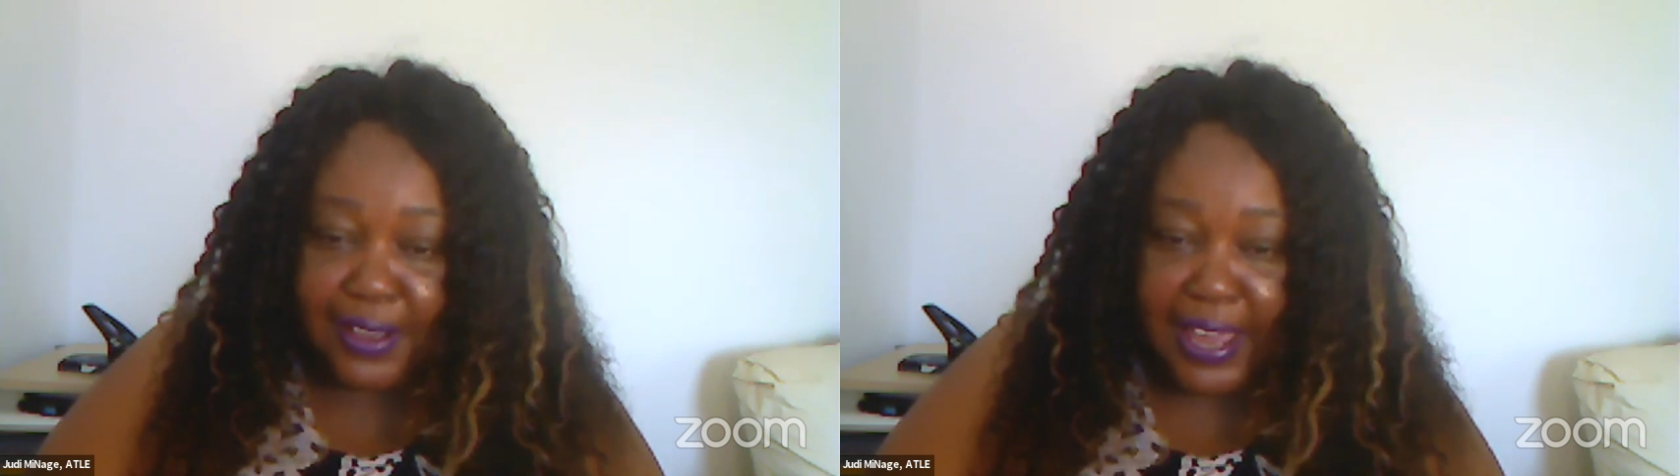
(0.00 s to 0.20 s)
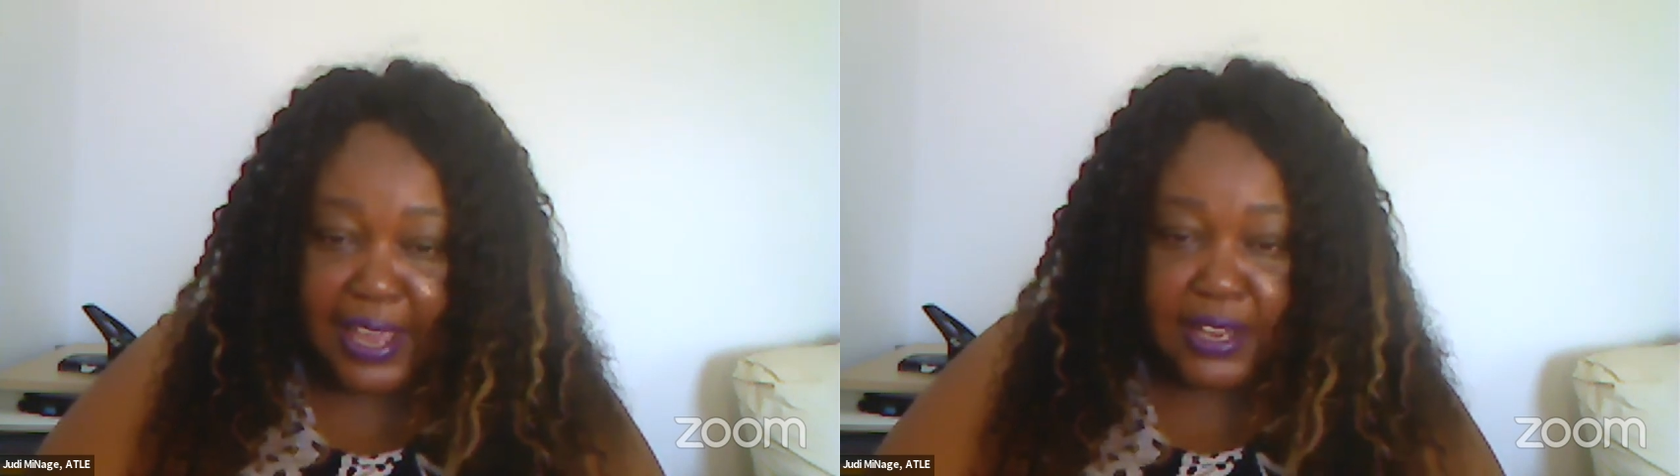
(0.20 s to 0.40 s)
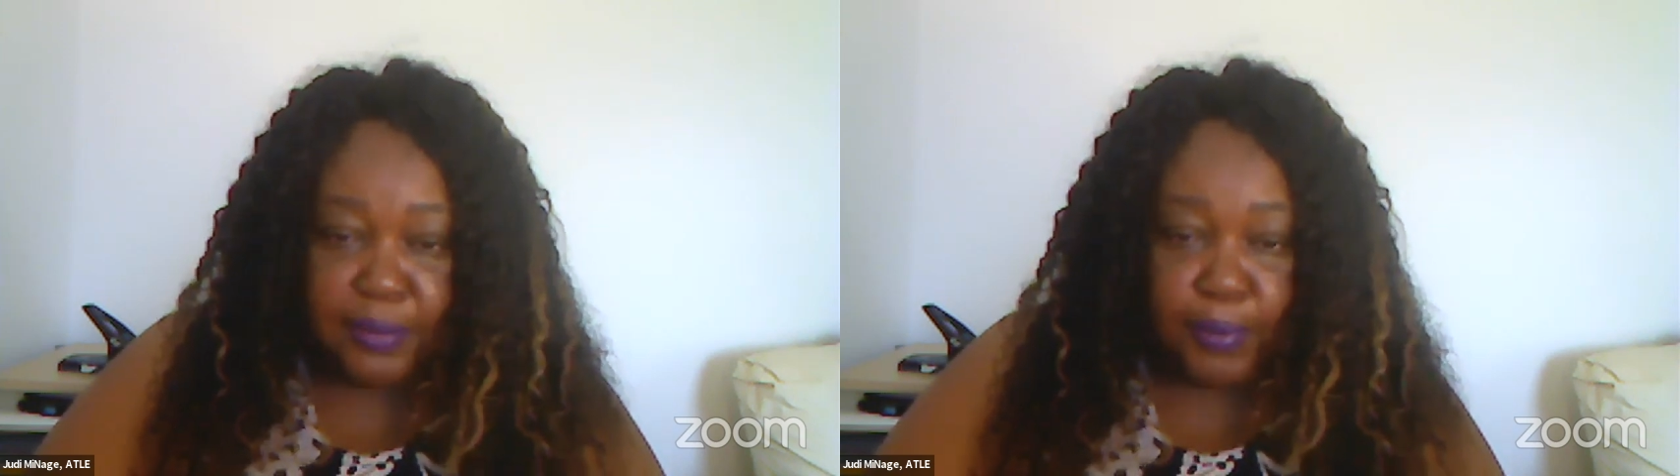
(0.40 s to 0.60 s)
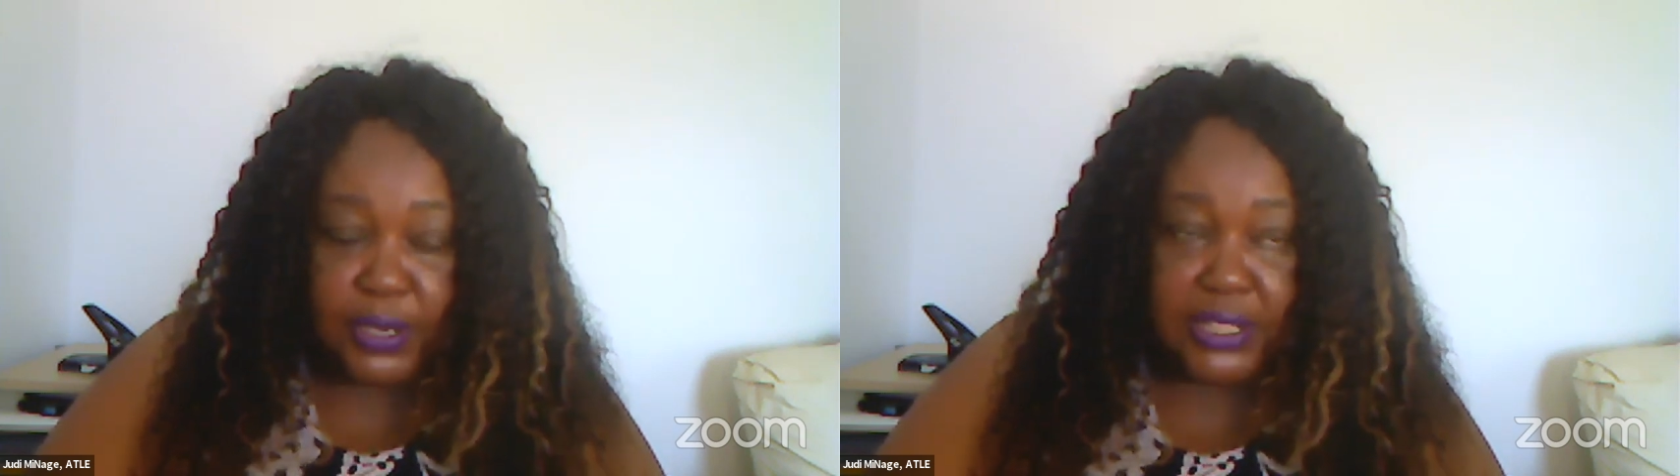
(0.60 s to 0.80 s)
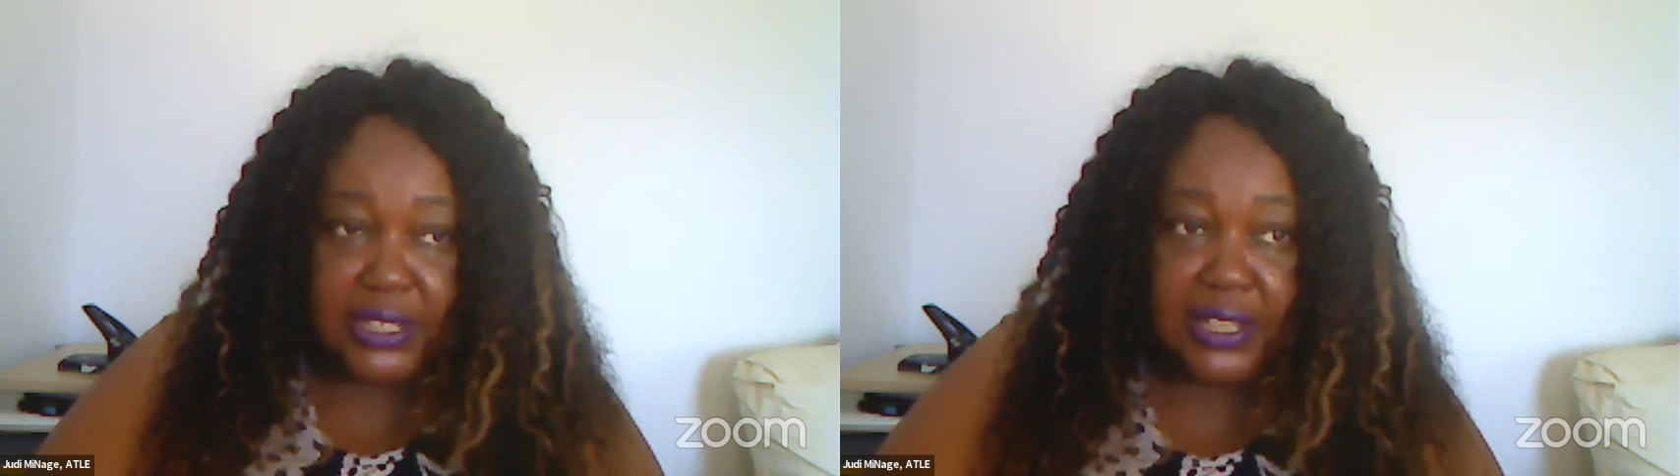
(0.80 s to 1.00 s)

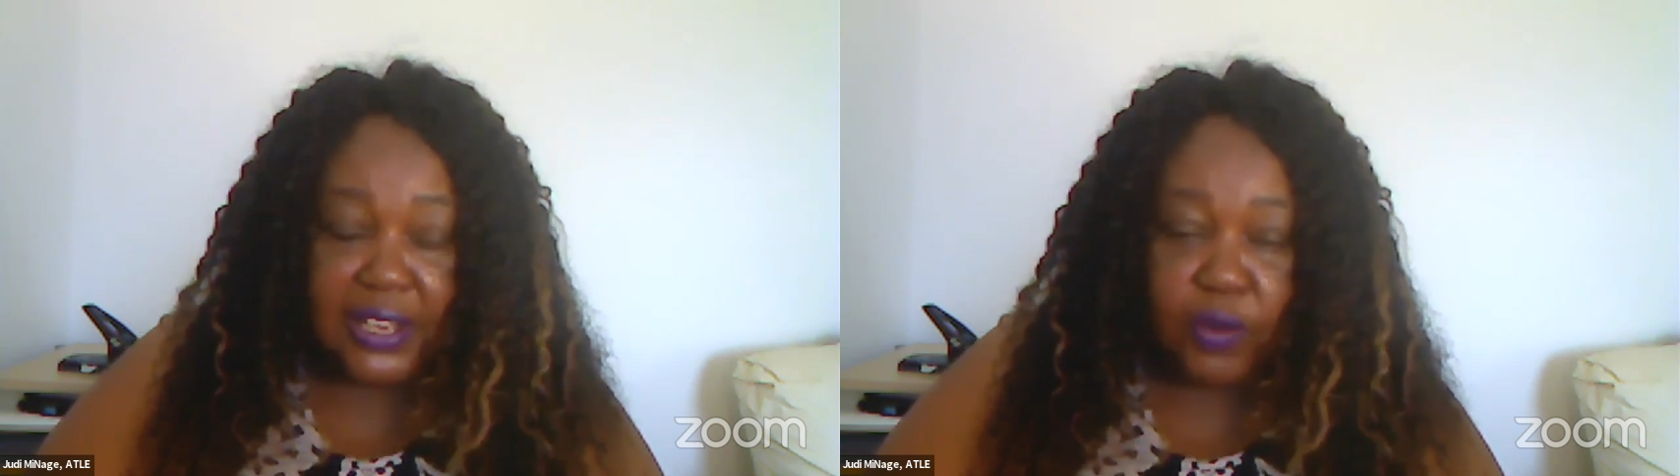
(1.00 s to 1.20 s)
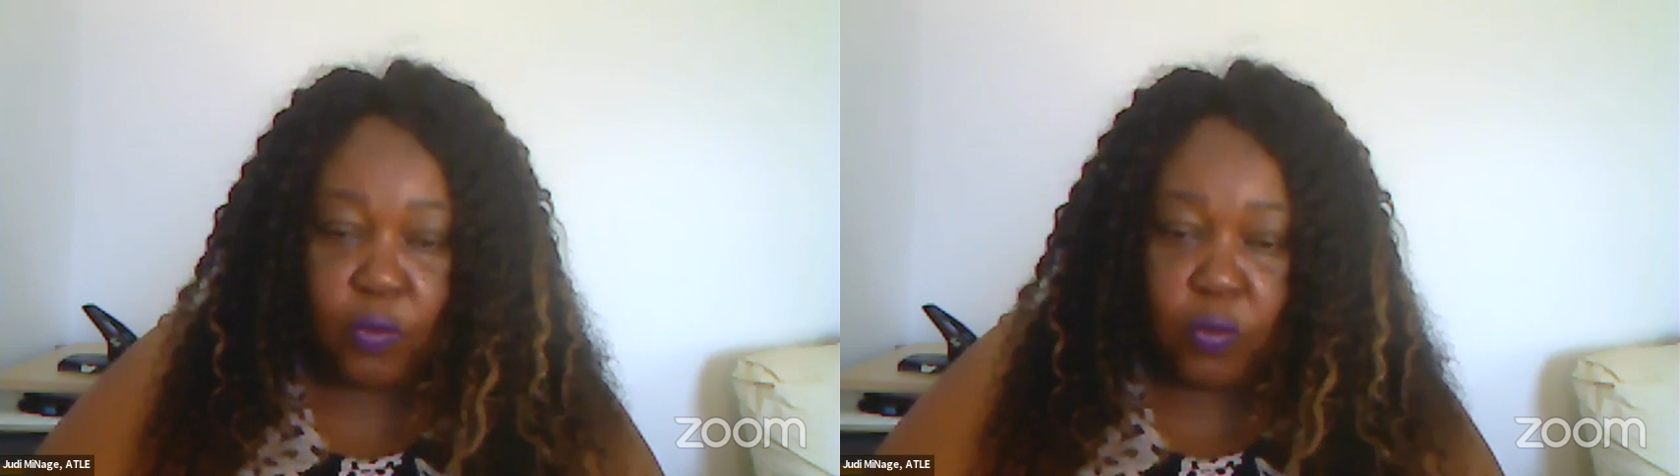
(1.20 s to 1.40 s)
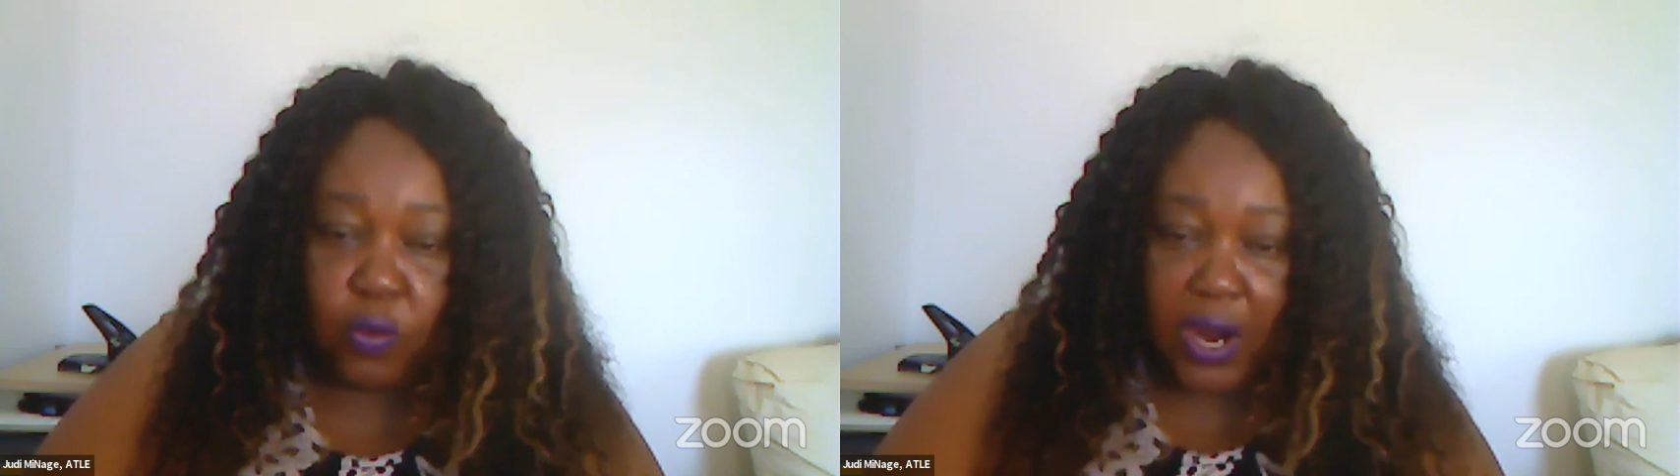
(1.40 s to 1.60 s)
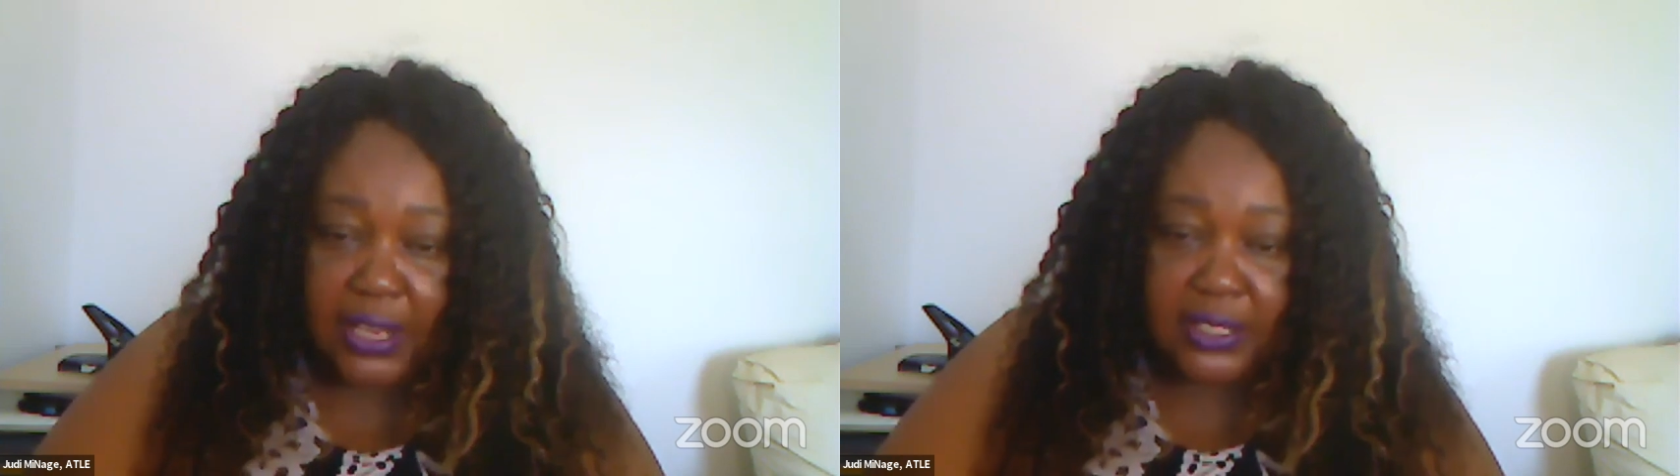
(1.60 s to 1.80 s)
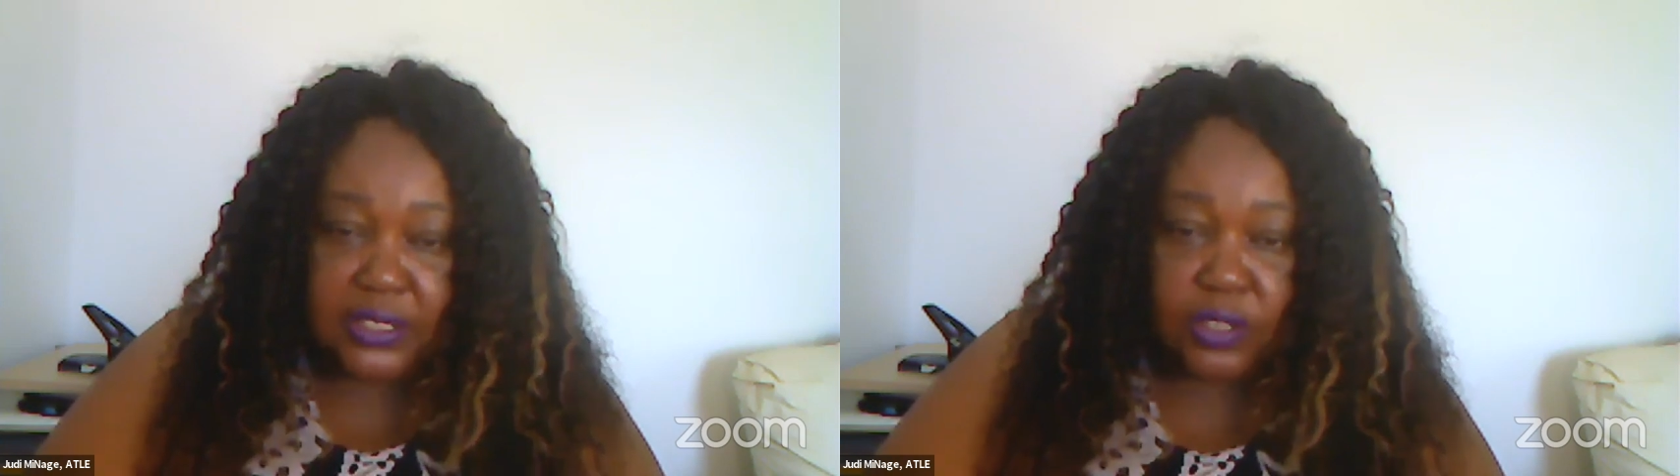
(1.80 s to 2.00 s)
anybody
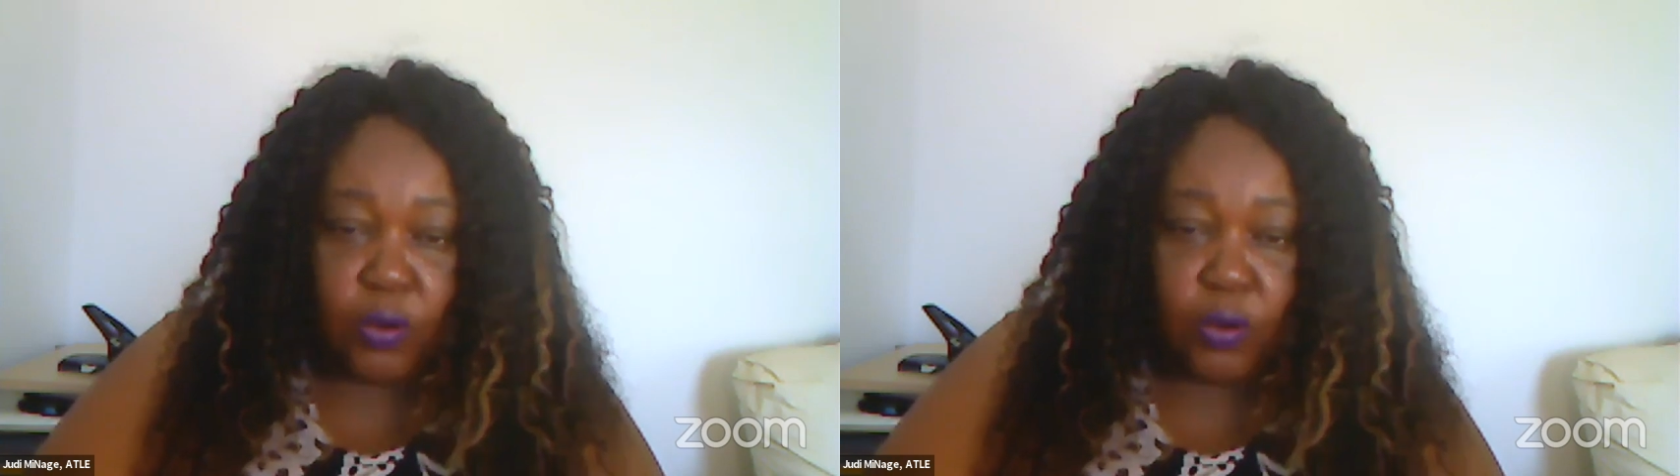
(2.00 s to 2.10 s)
wants